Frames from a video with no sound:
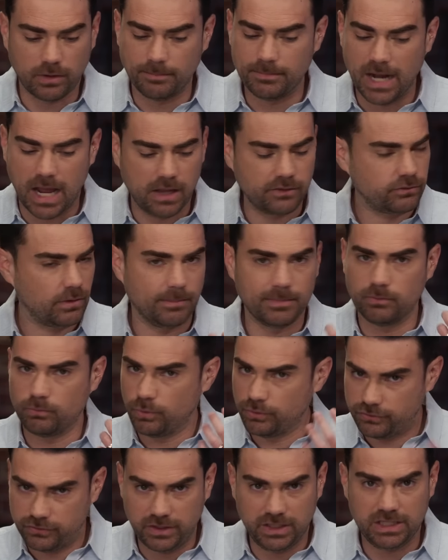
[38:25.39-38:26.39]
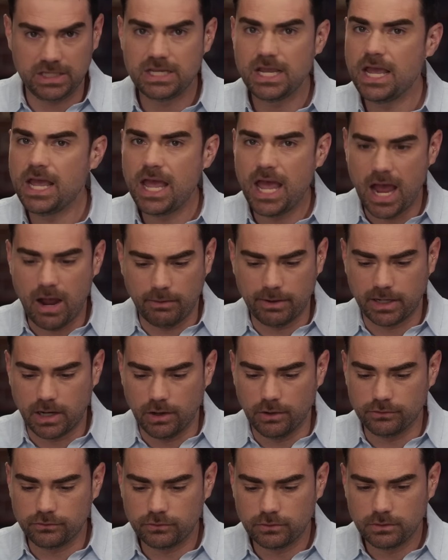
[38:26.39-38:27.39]
So I'm not, so I'm, we'll see how it
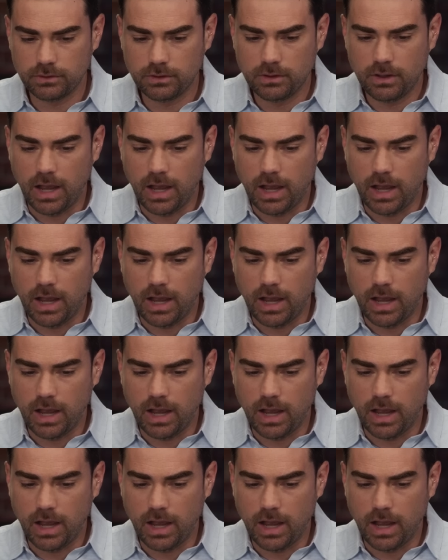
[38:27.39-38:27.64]
goes.